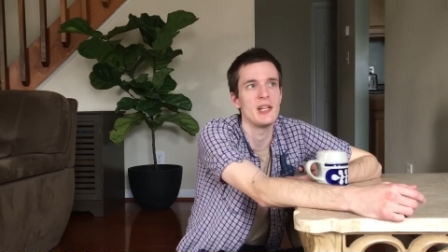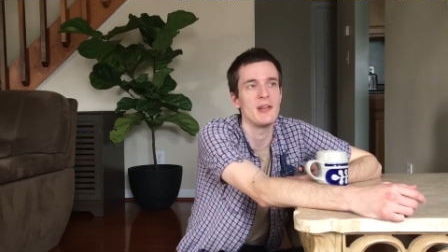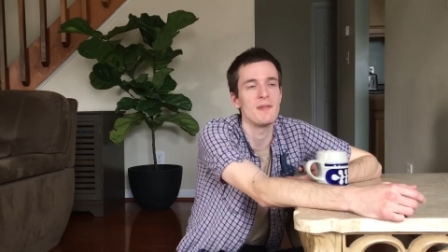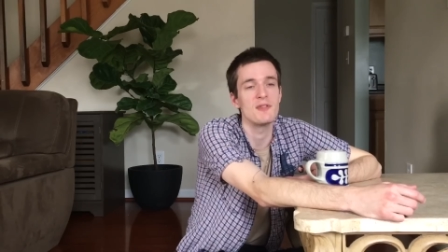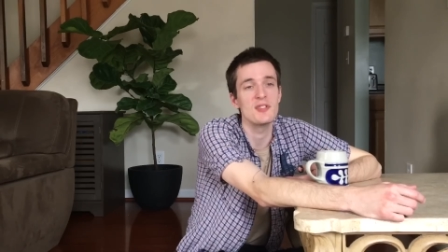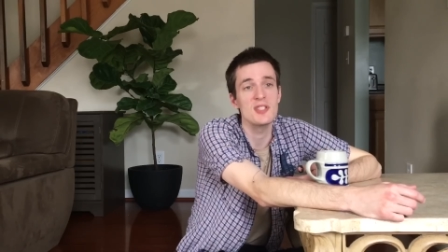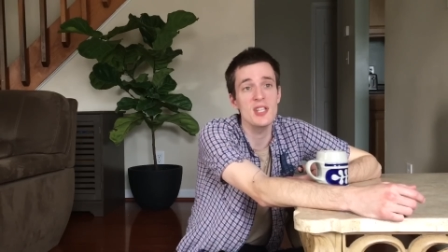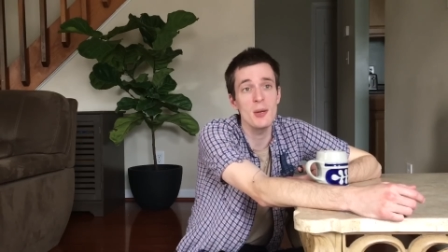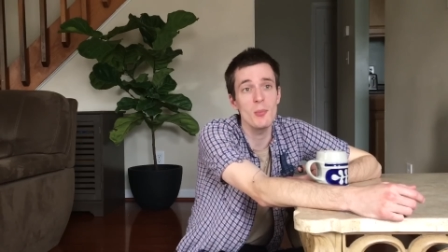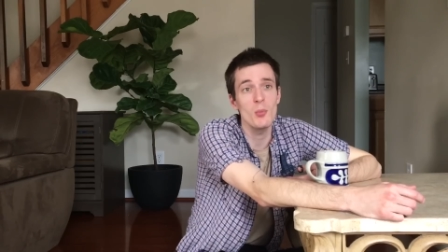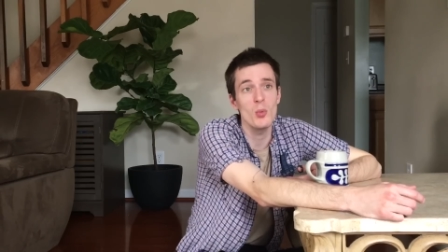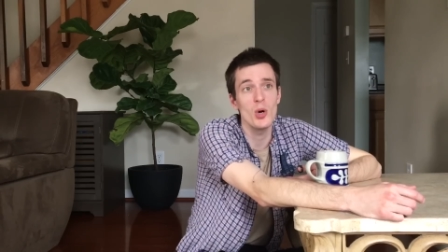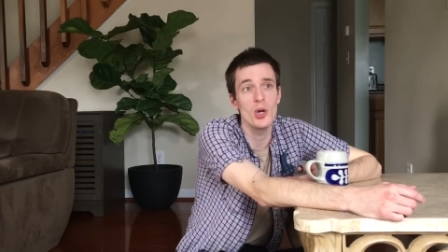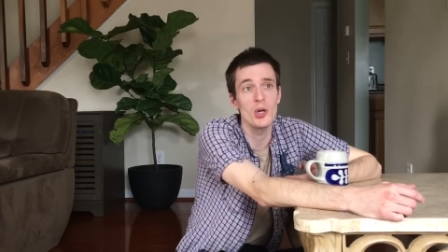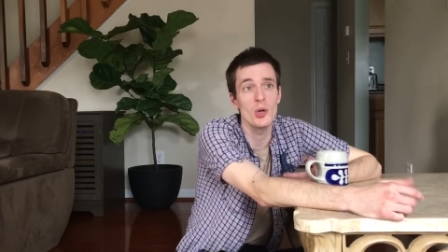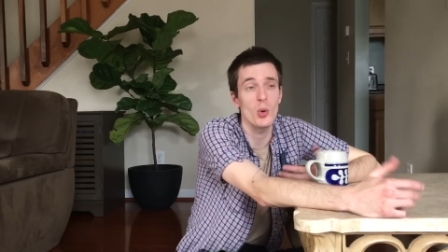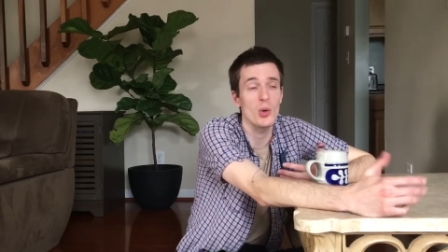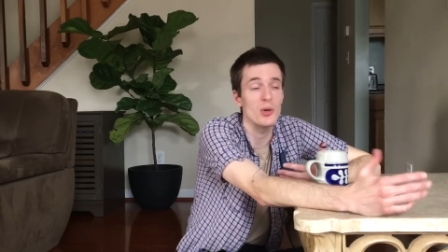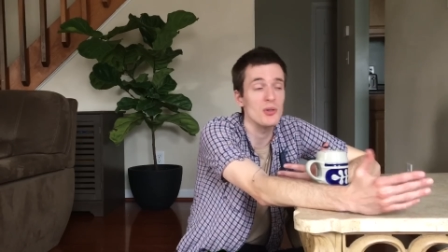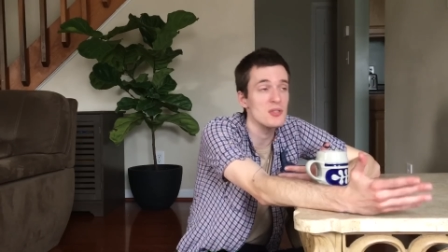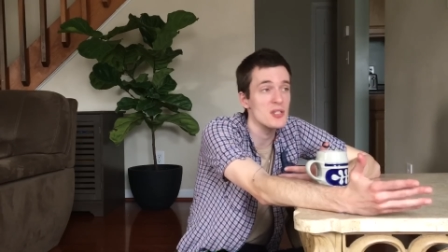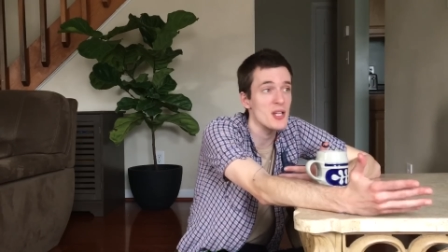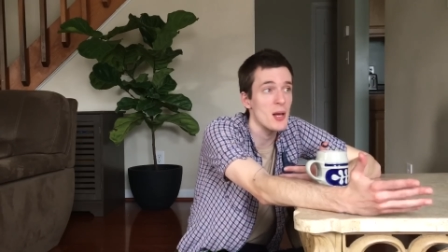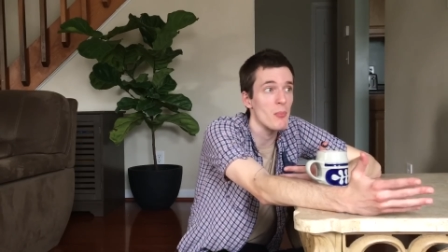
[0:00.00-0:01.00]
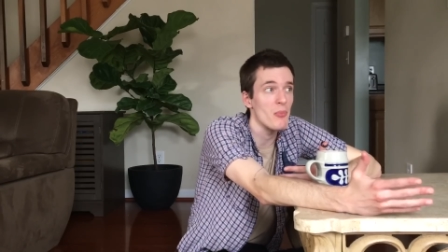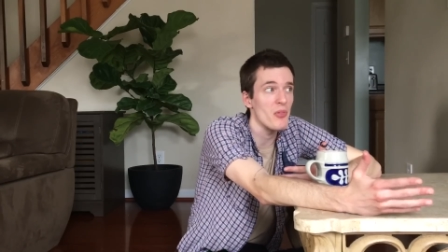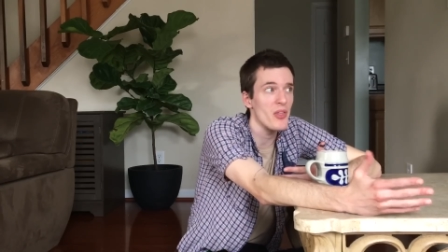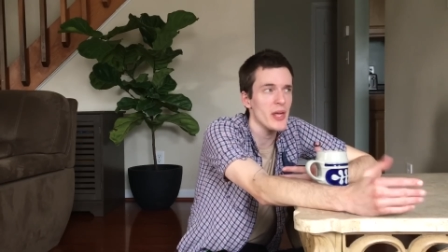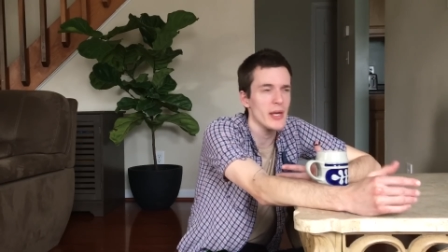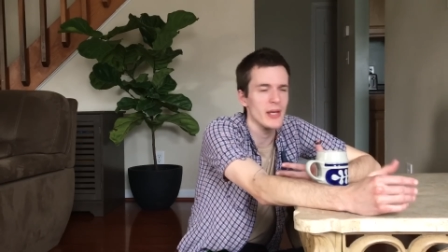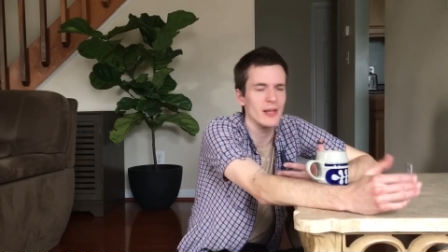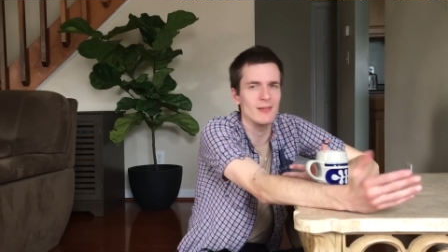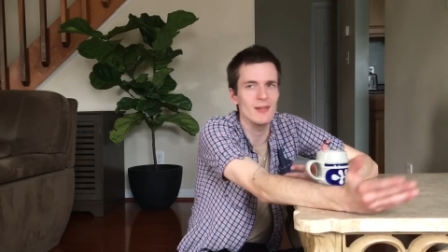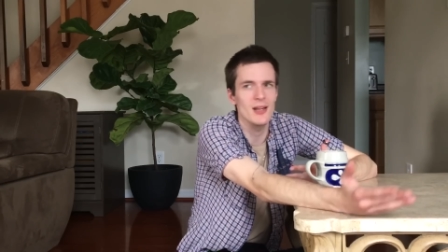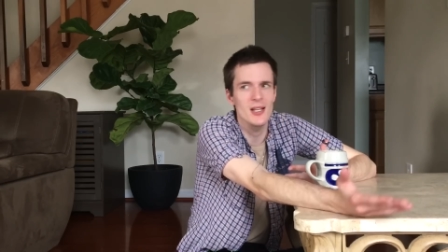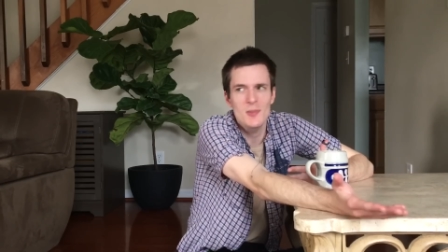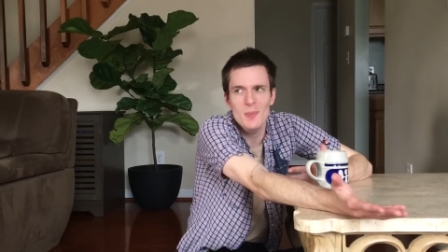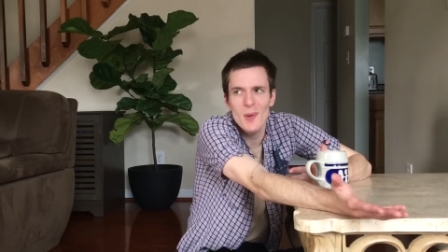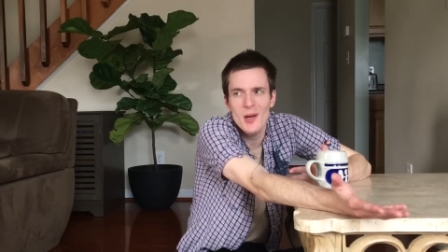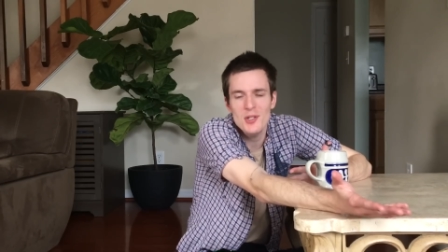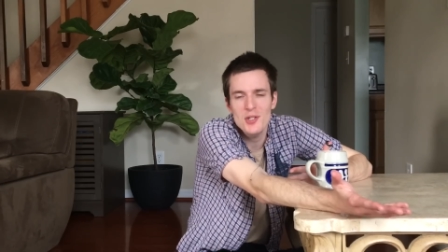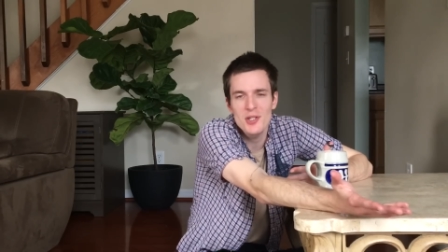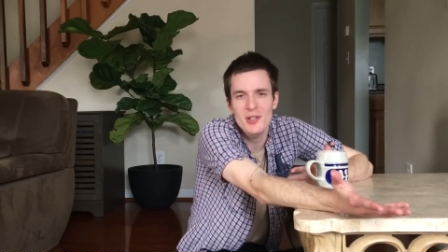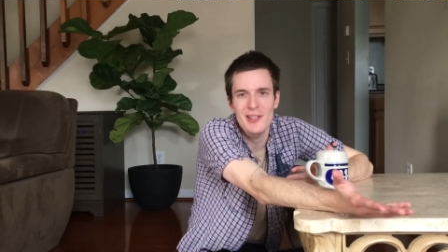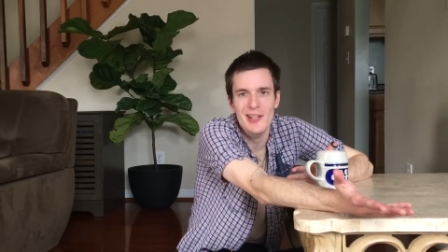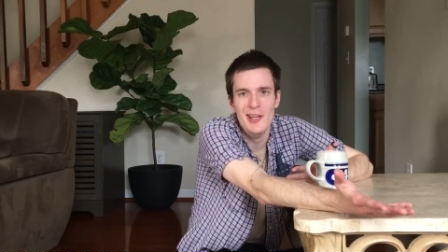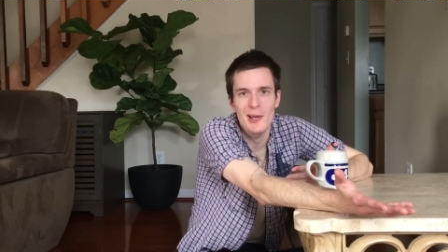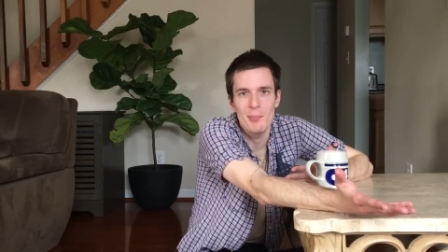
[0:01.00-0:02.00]
If someone or something,
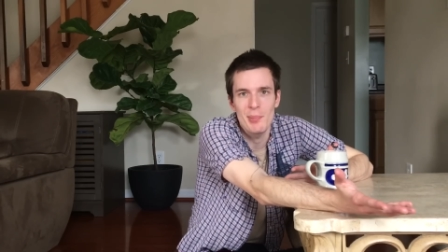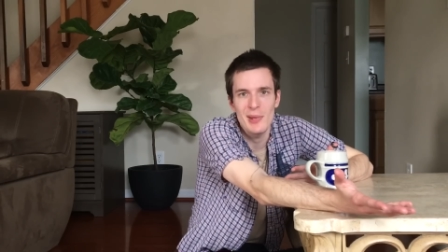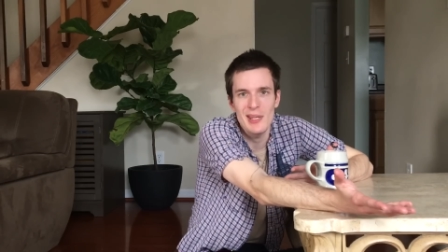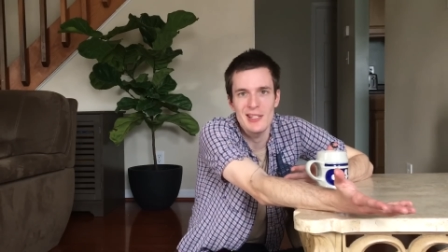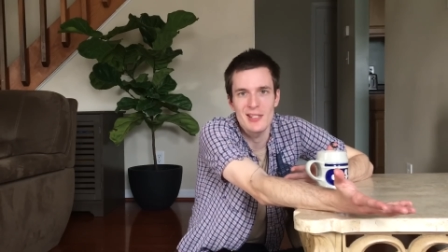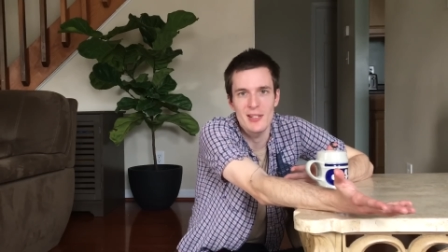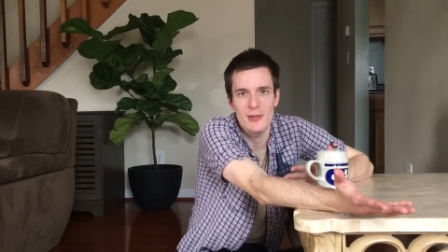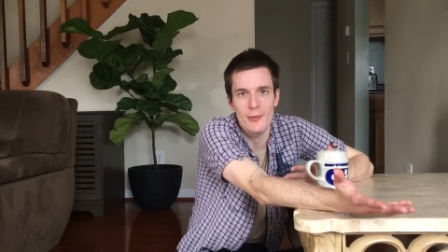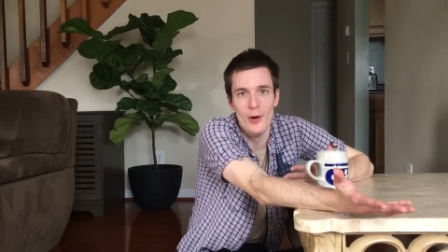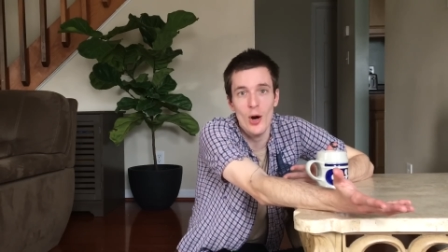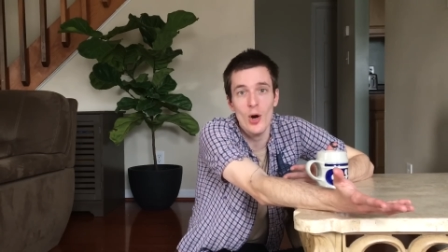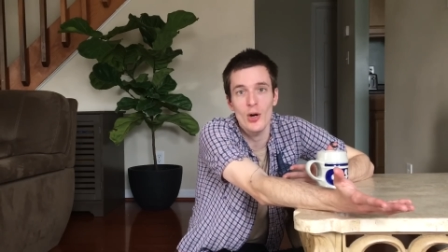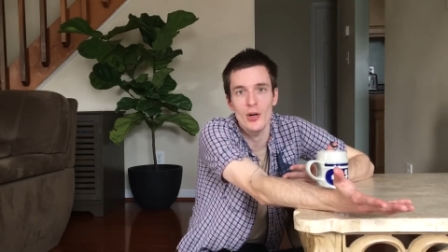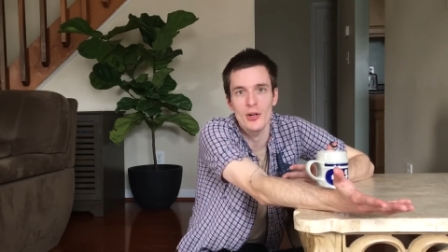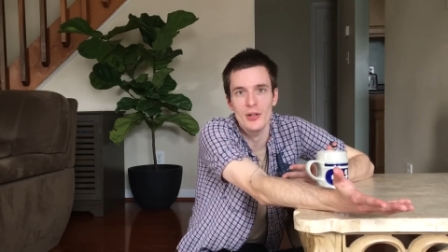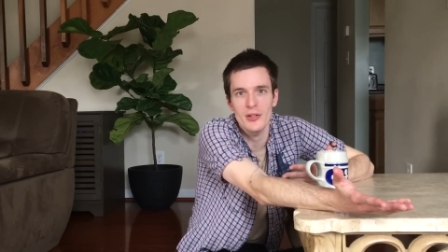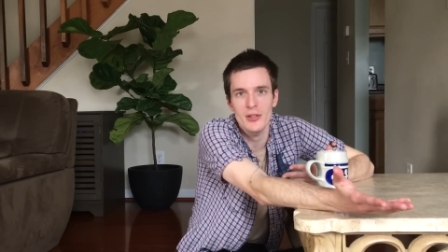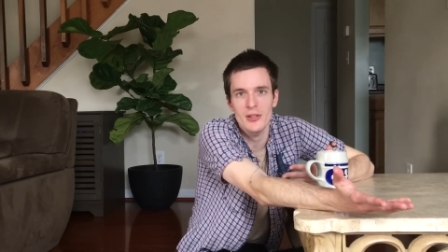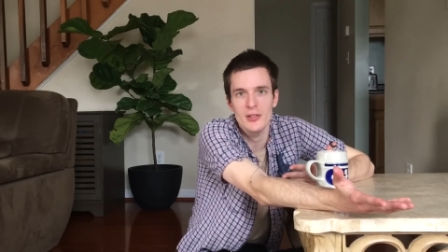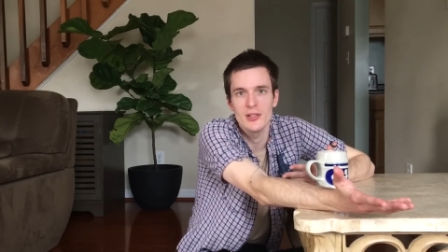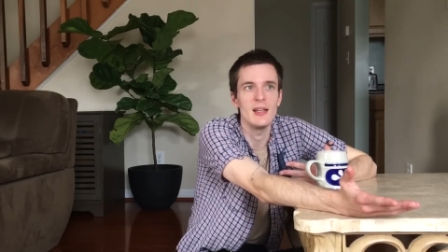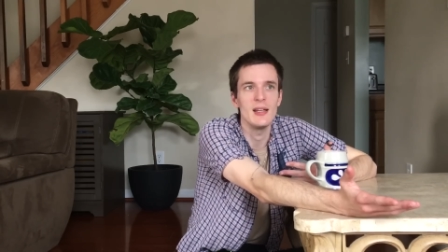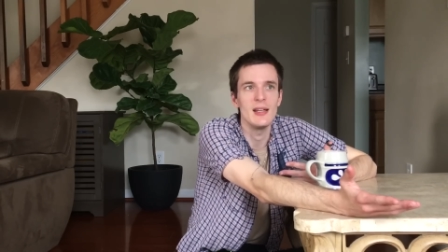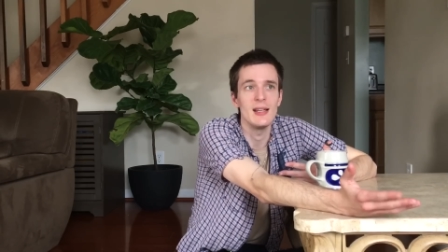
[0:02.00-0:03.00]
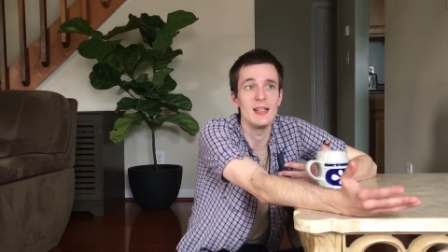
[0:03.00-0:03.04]
especially a piece of art,